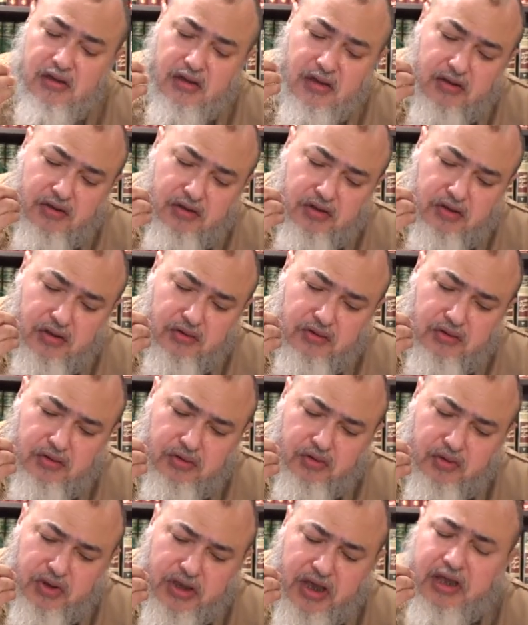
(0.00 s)

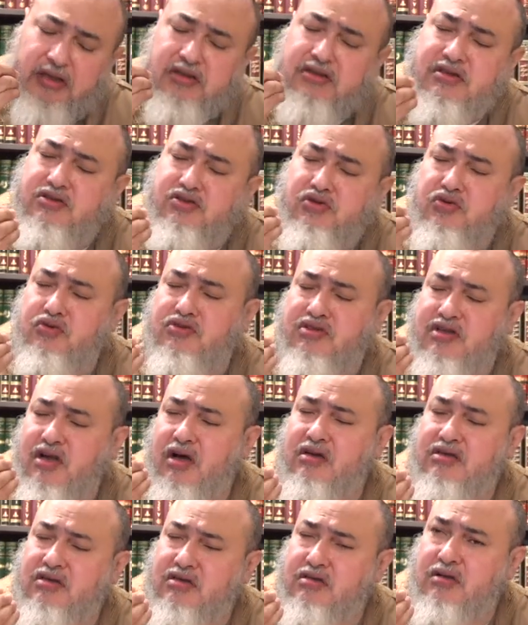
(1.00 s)
You can't use
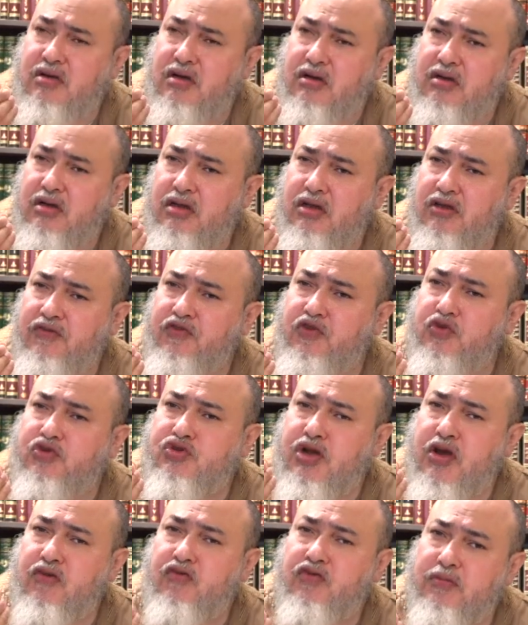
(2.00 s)
asra if you
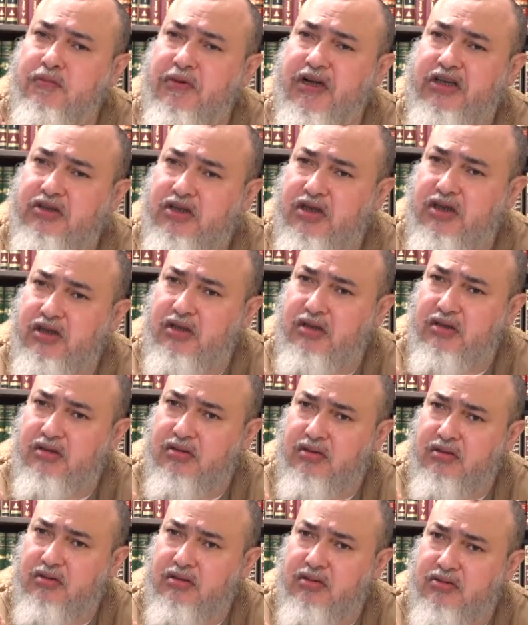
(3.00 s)
travel by day.
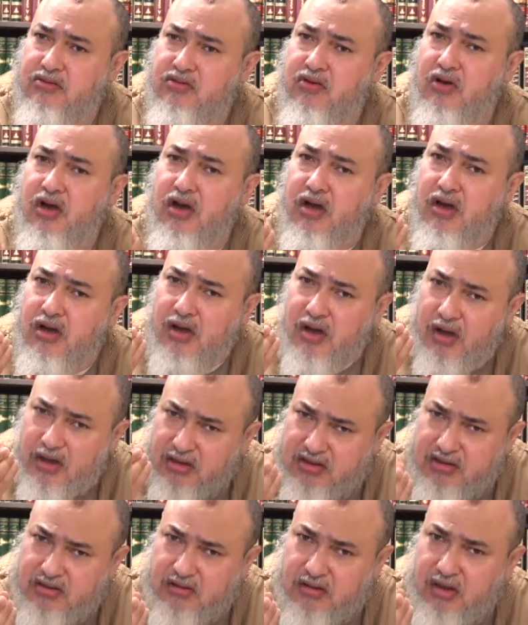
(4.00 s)
So
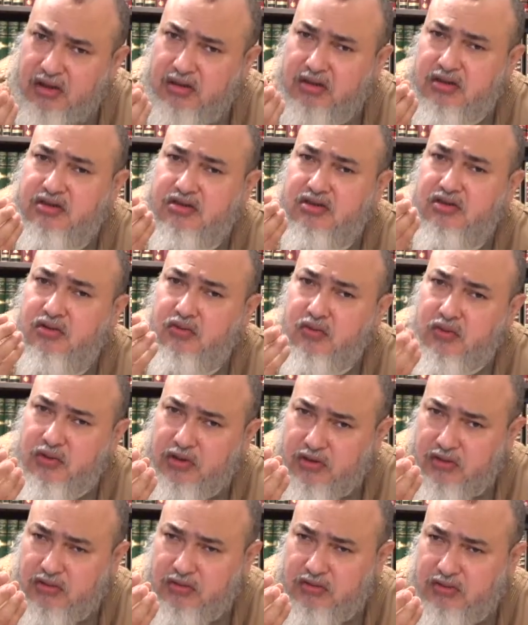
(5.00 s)
asra is a
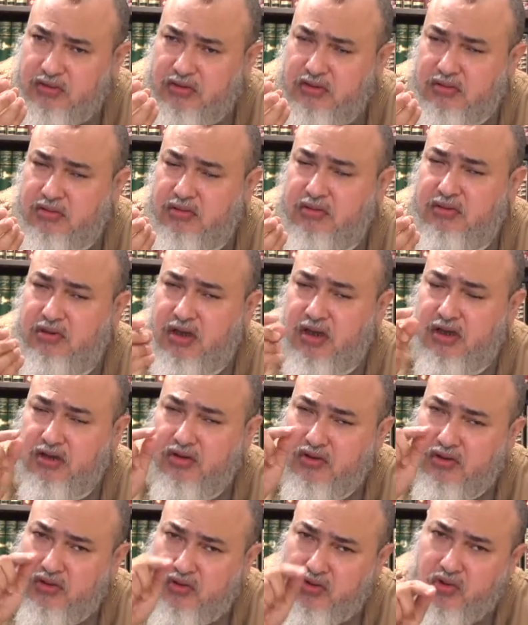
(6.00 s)
word that
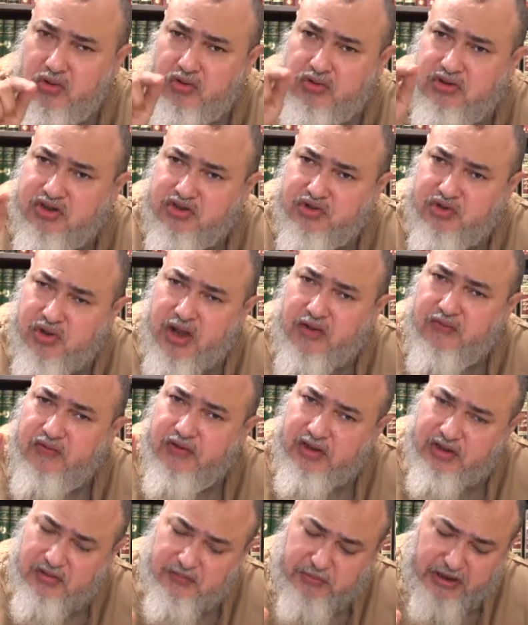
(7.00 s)
connotes
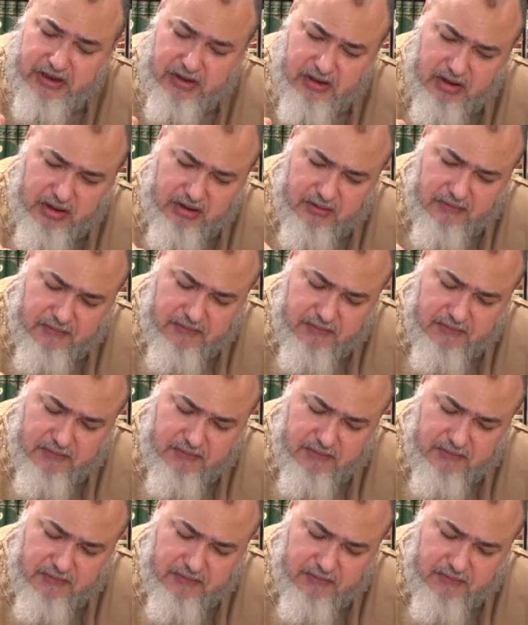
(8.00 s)
traveling by night.